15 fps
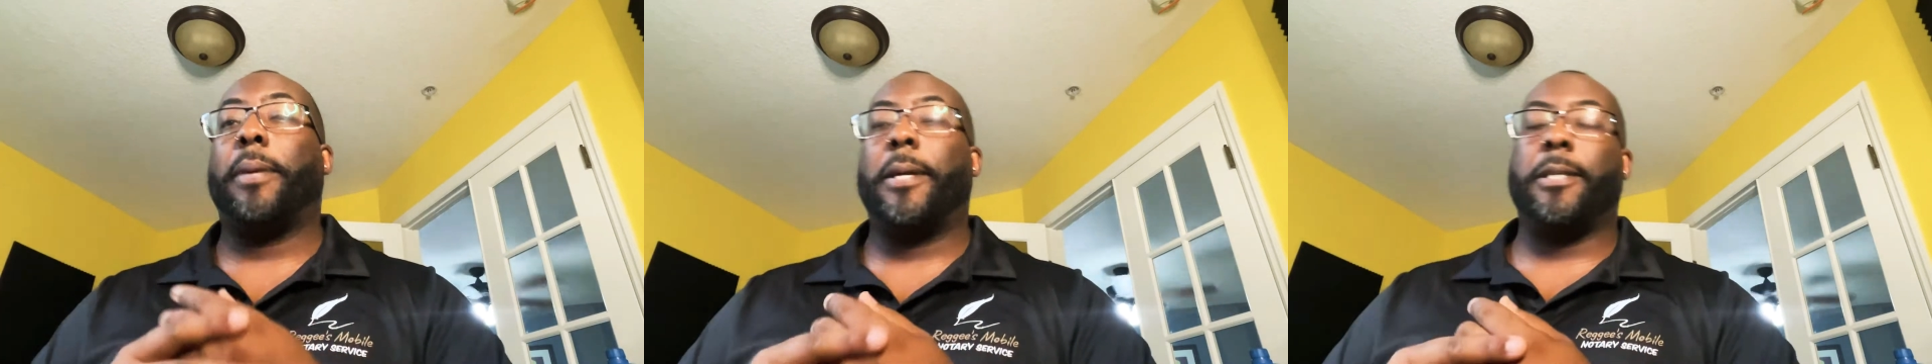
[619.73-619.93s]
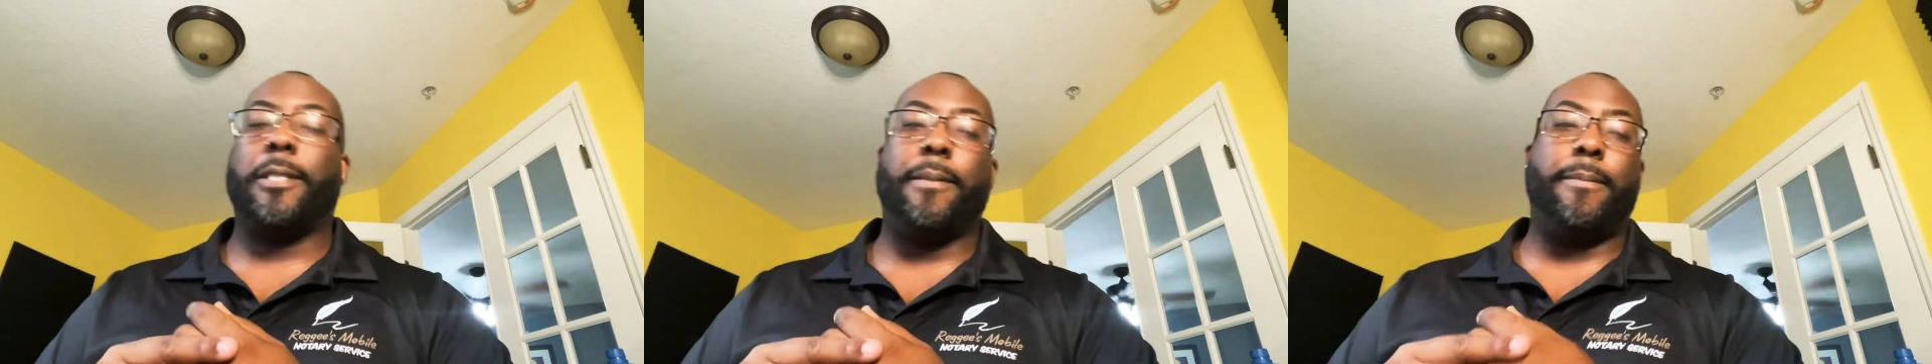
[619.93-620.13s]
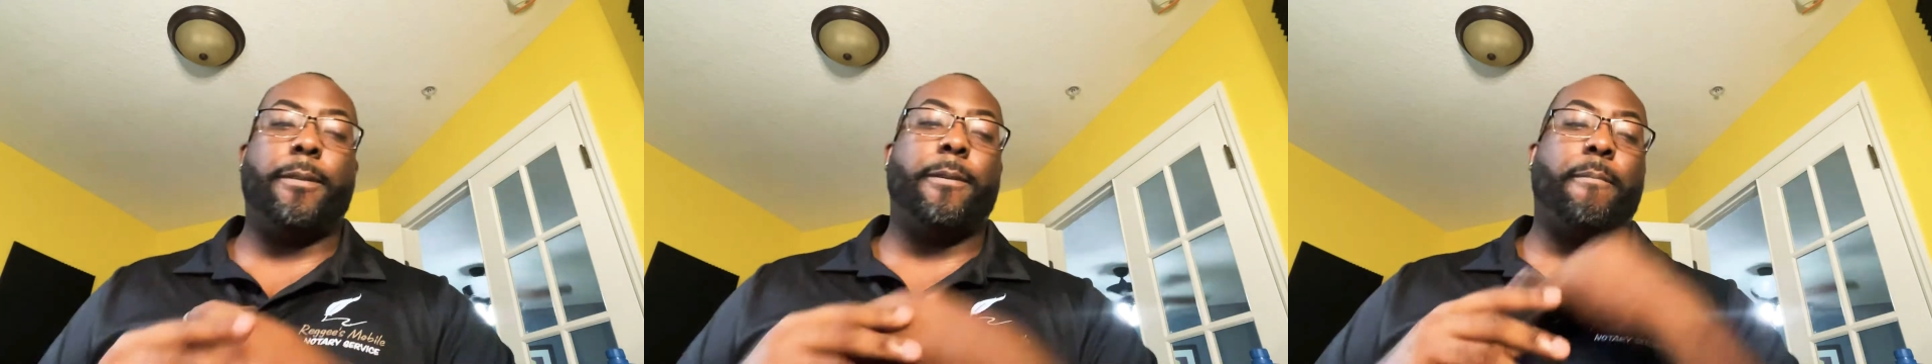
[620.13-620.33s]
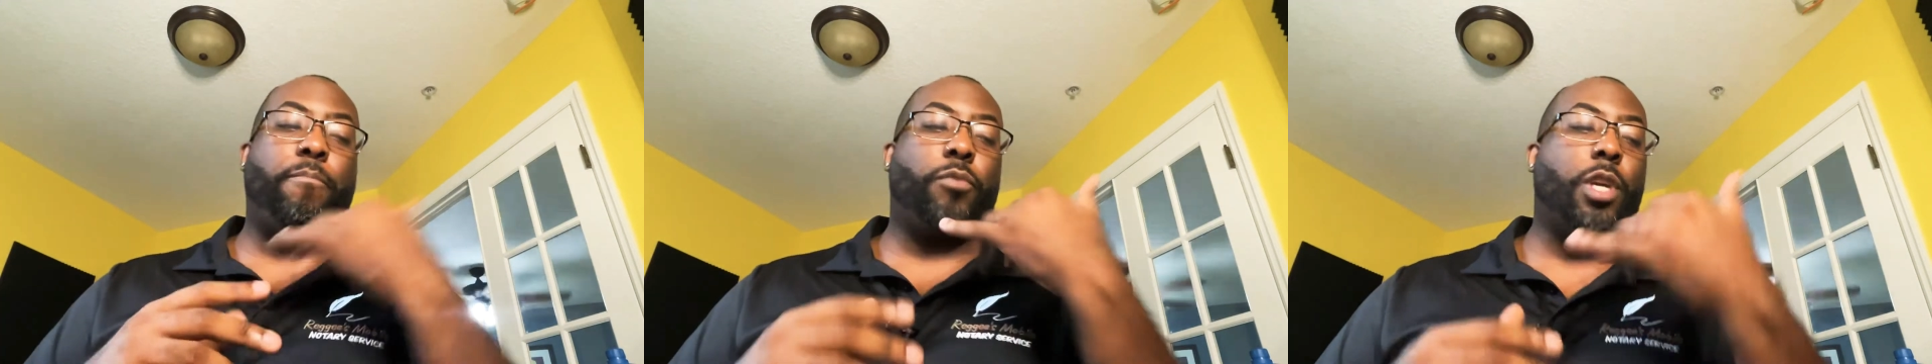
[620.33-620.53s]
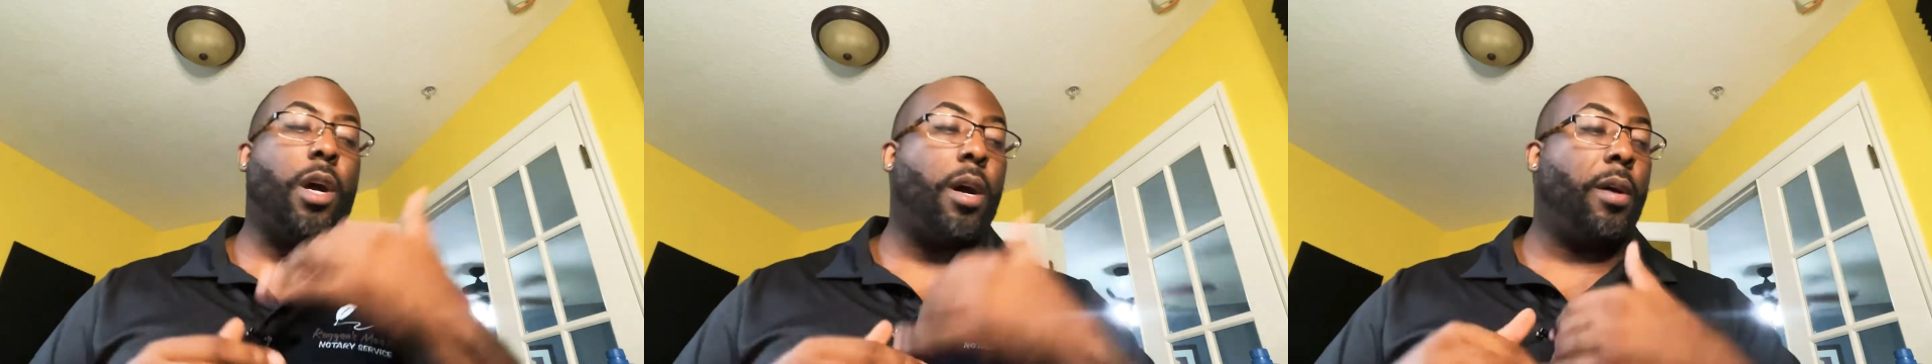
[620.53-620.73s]
personable.
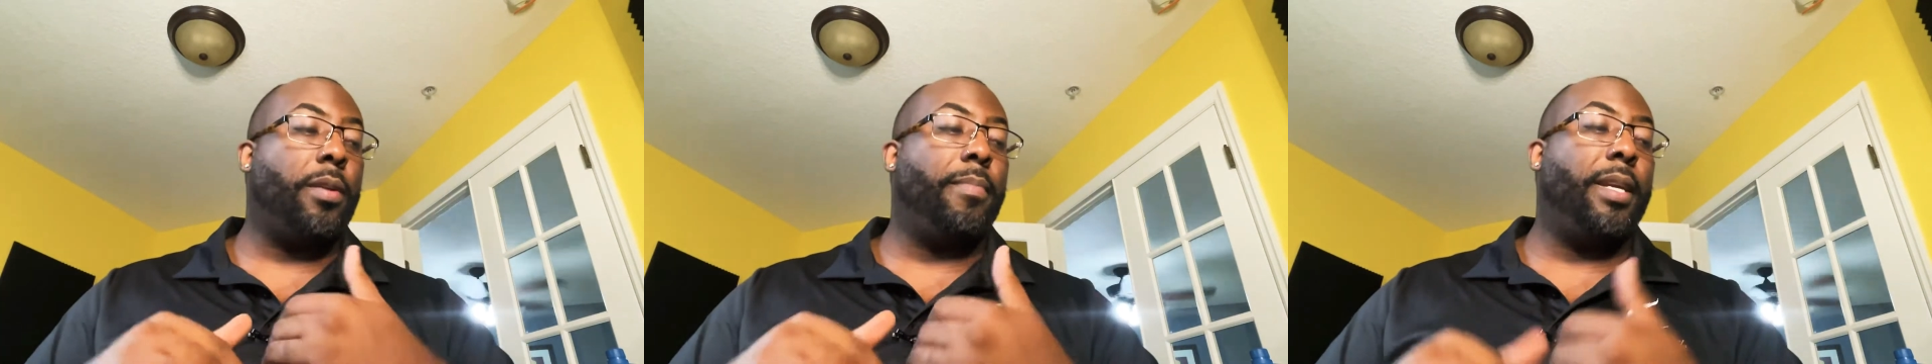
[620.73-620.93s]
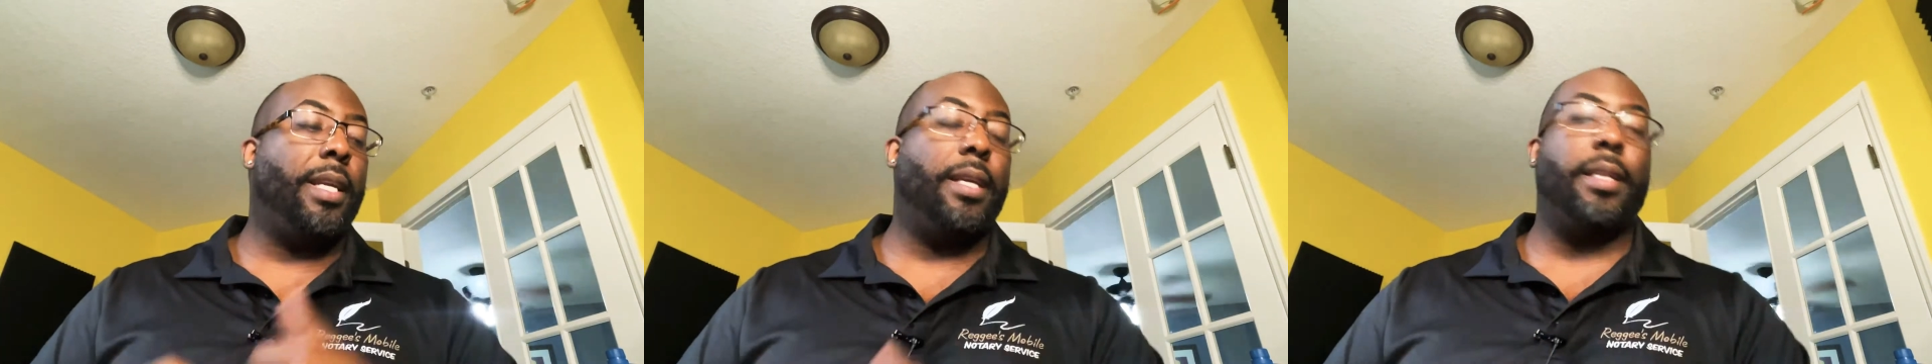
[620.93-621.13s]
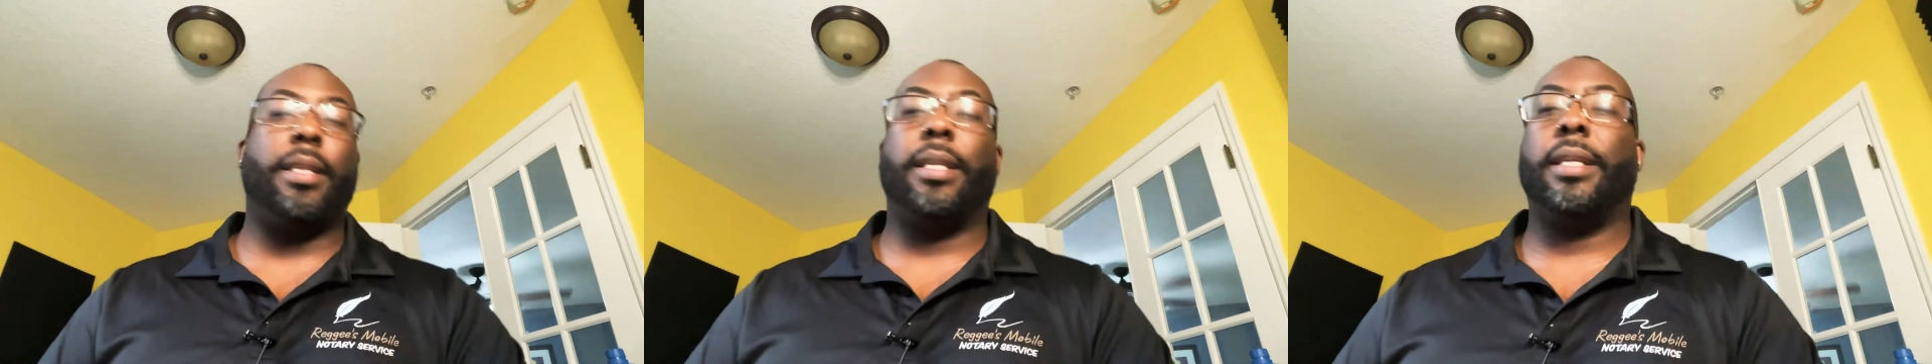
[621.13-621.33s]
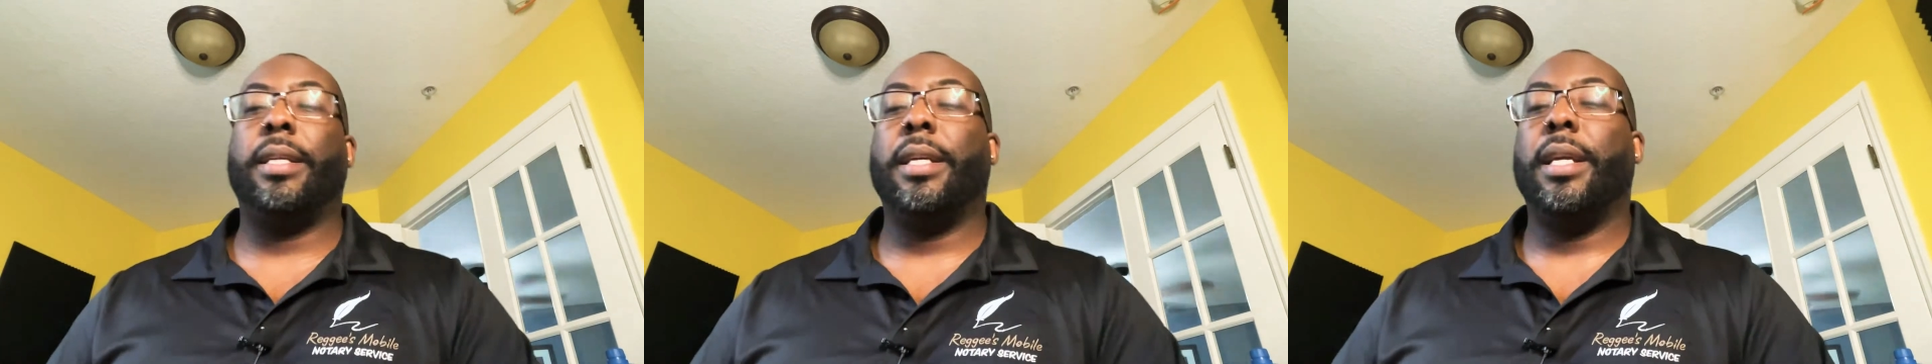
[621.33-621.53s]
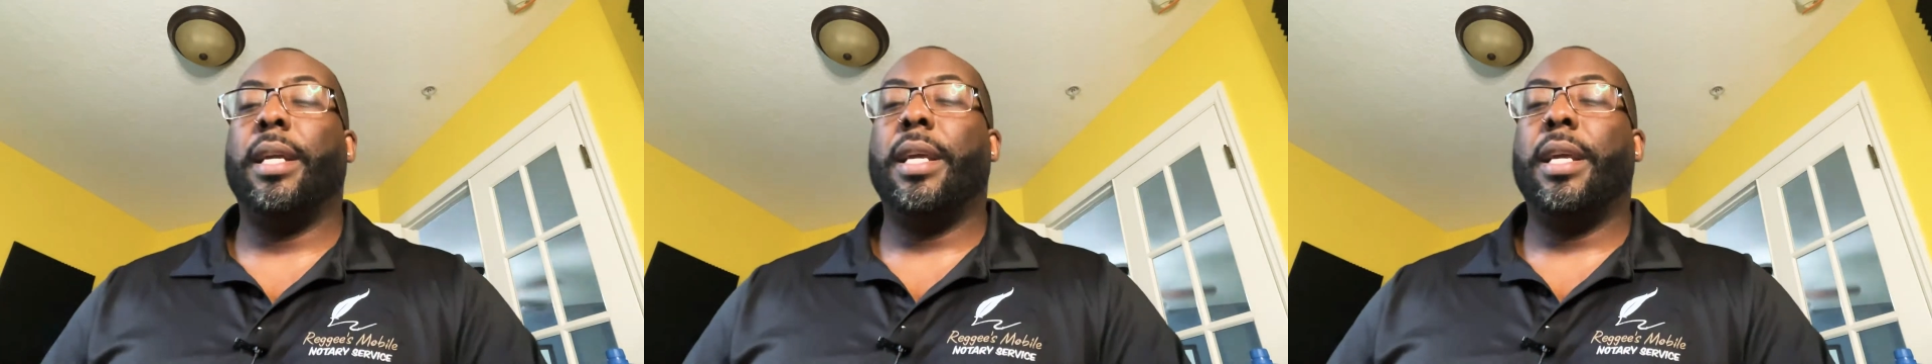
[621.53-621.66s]
Called immediately.